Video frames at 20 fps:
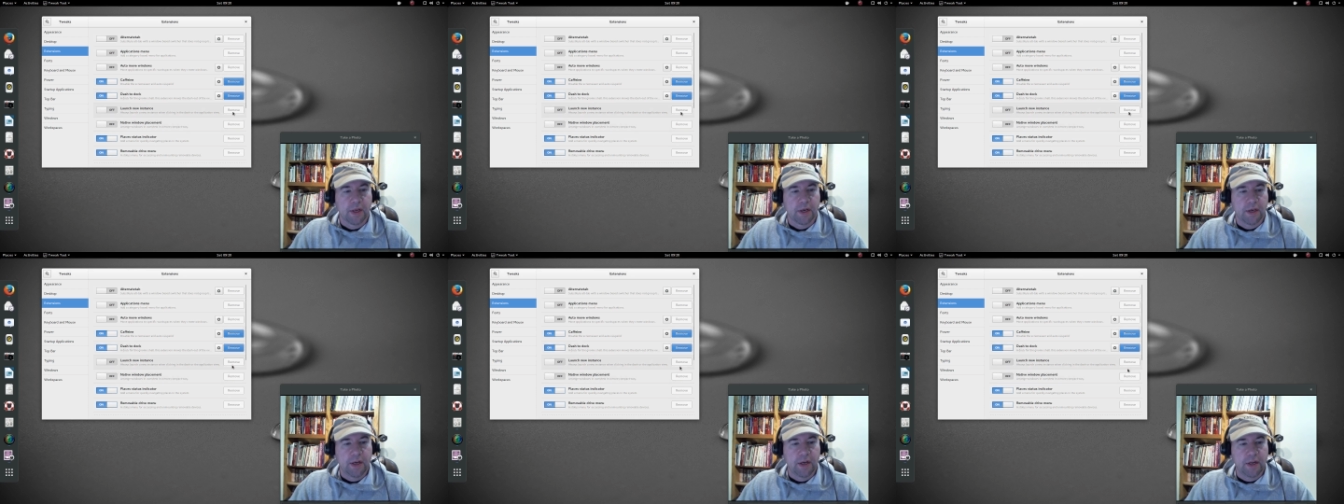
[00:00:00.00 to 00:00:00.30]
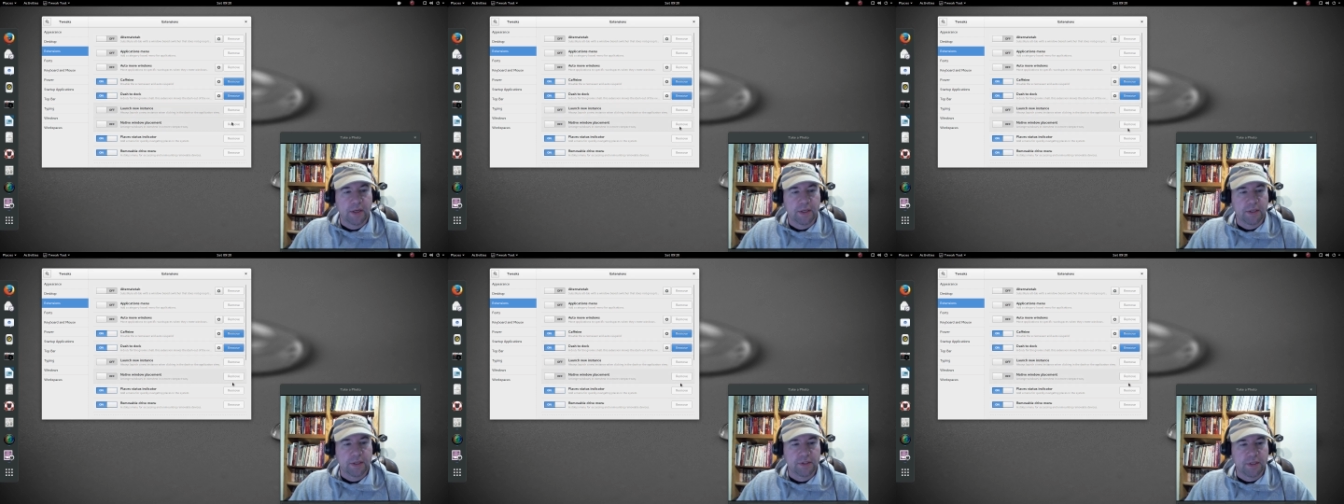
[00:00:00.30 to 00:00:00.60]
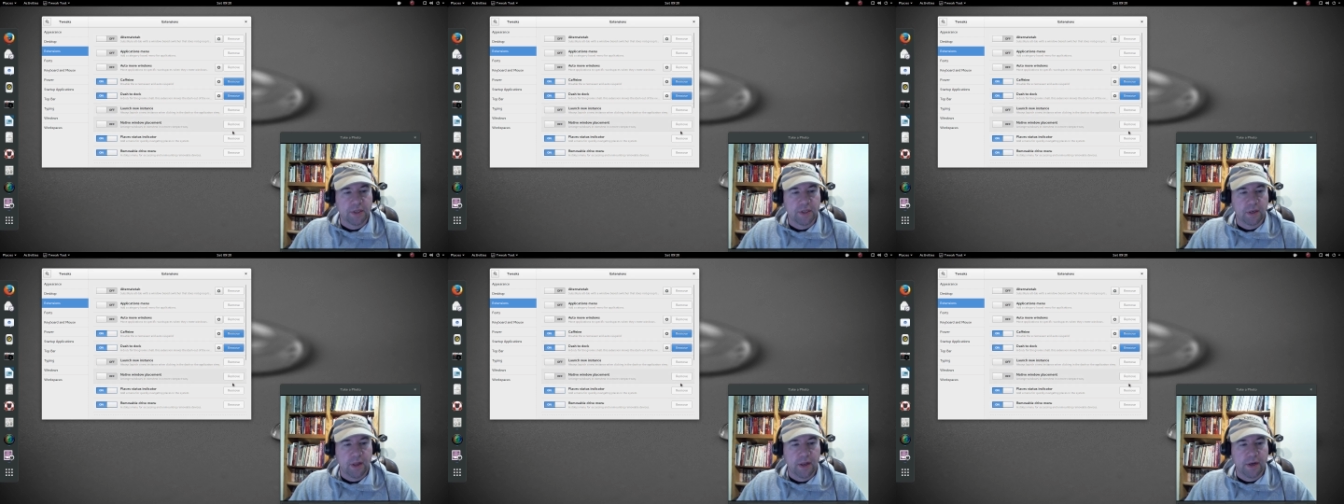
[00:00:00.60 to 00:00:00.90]
Now you can
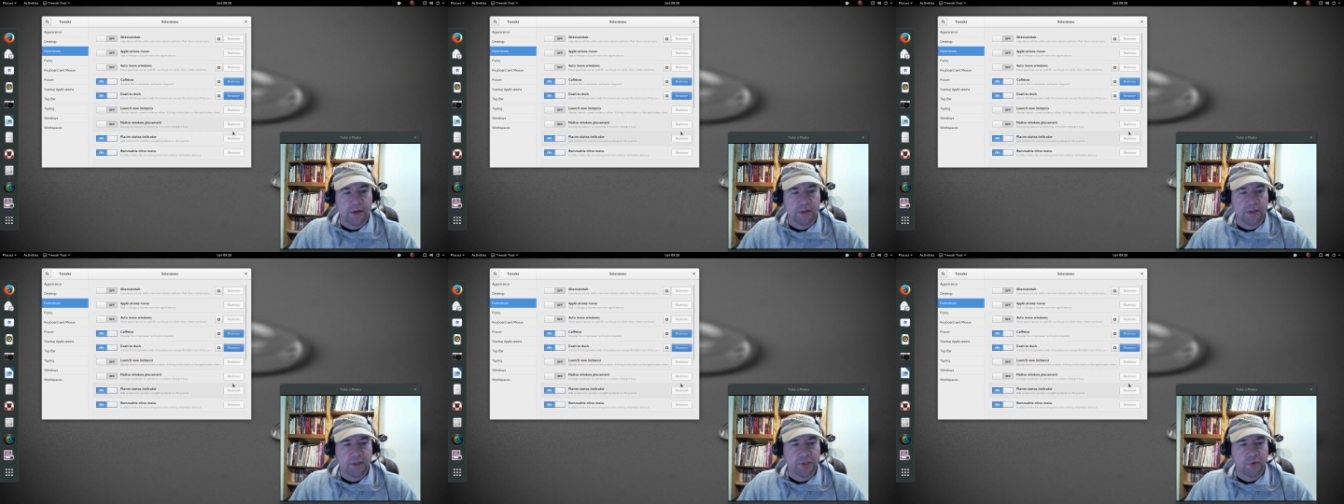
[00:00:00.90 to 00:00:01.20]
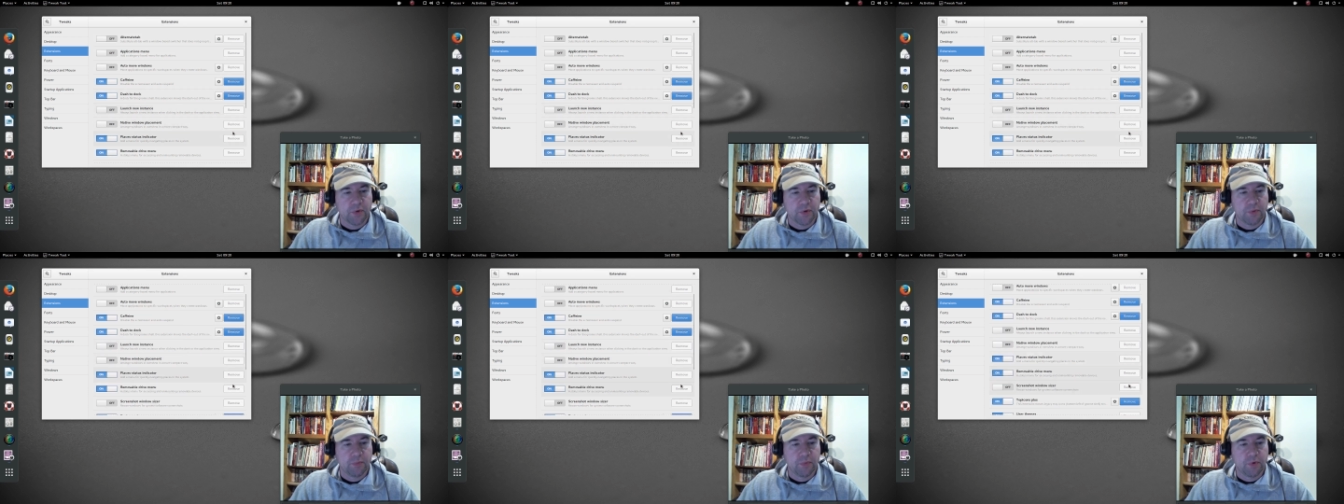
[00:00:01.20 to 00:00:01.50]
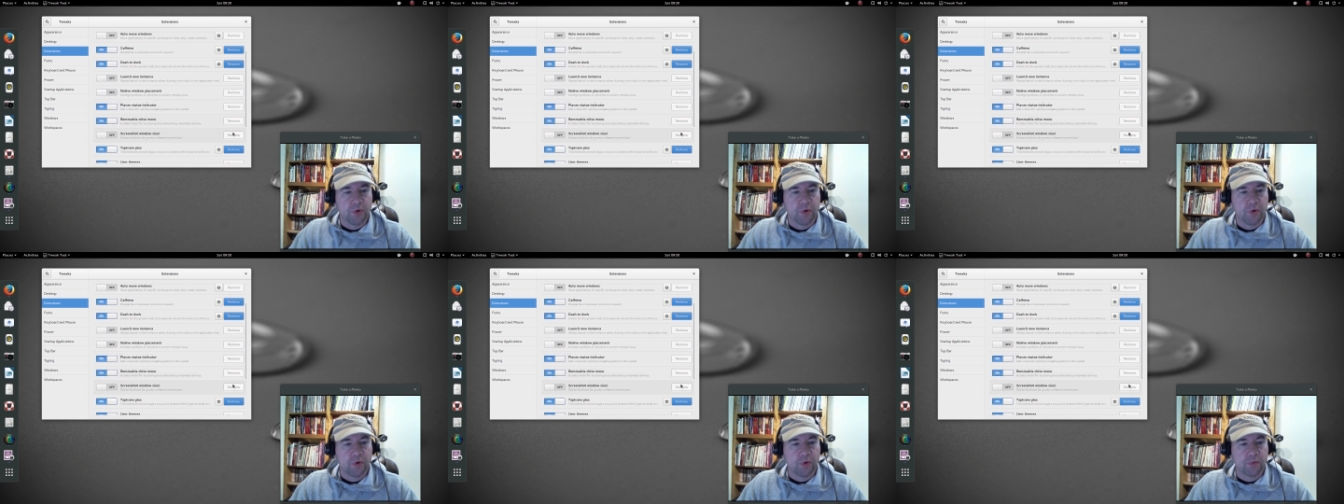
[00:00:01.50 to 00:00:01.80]
see a lot of these
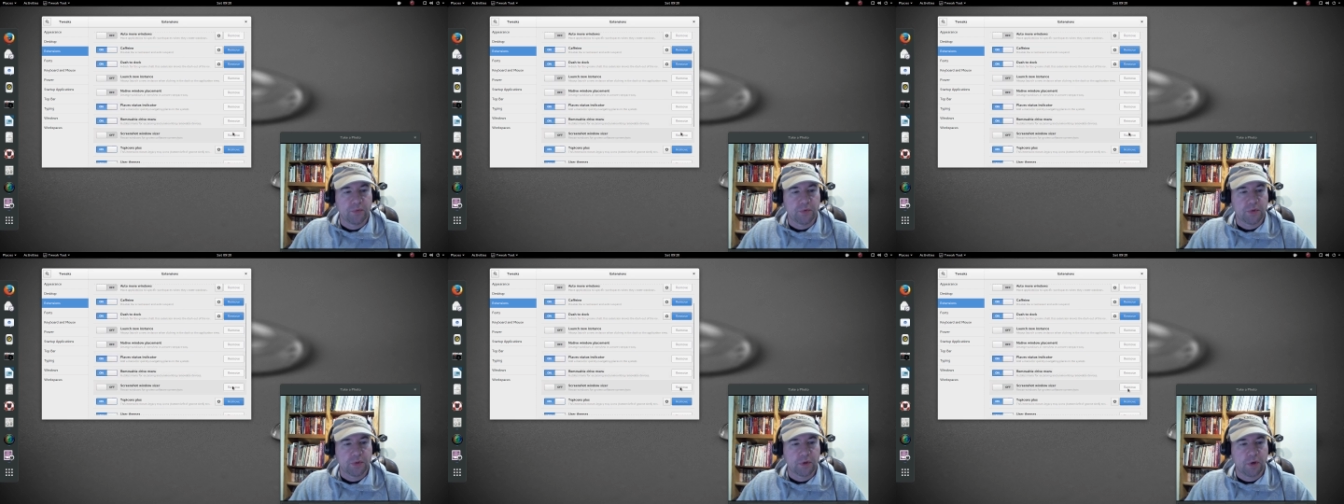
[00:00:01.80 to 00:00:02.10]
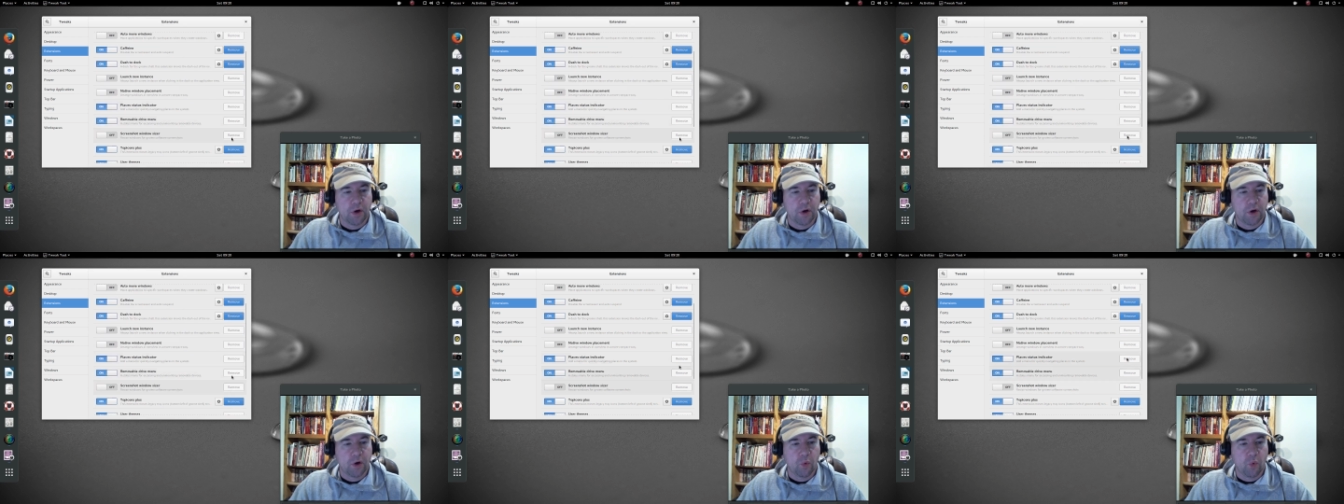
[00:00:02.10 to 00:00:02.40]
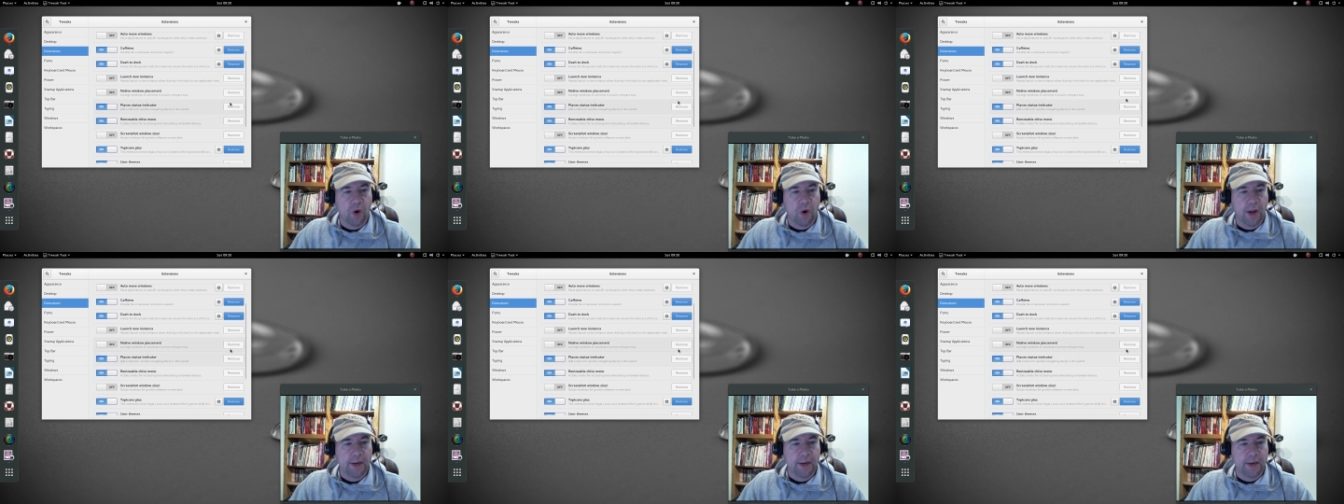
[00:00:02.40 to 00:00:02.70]
removes are
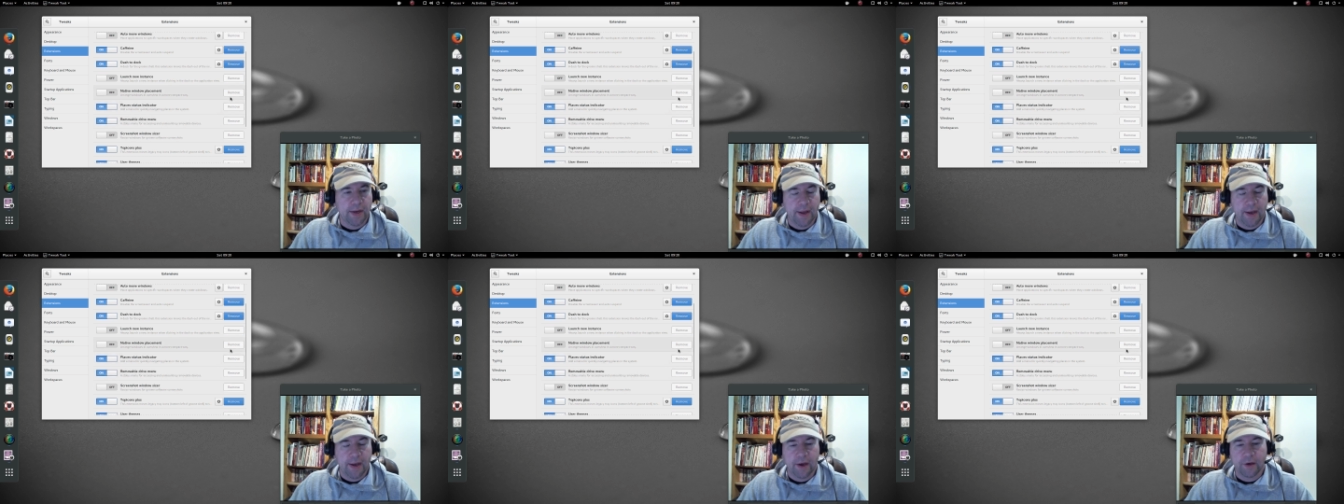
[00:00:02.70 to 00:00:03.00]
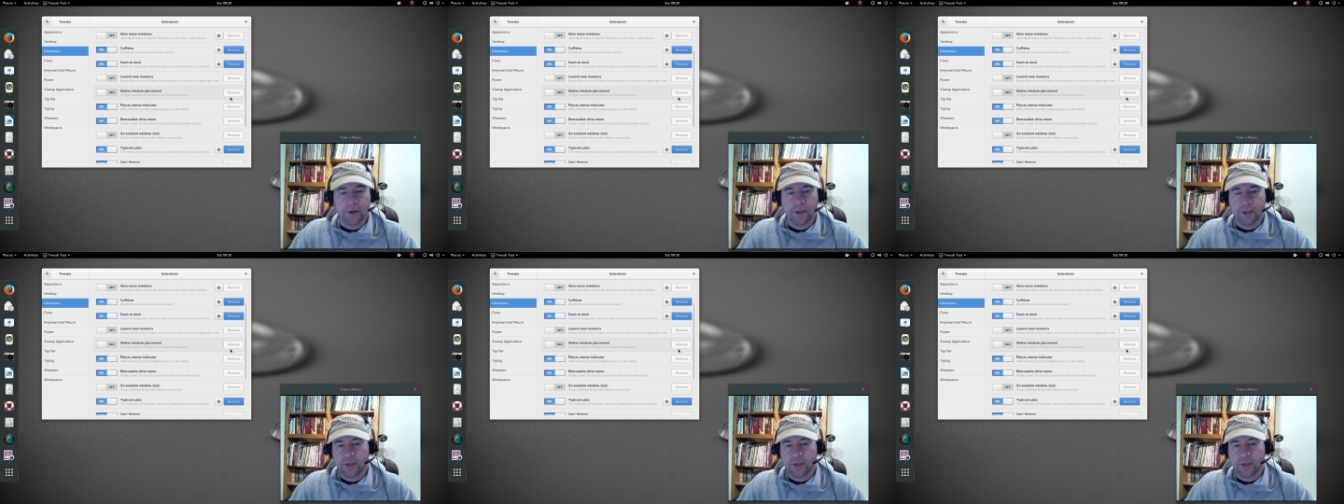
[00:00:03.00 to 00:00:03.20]
whited out.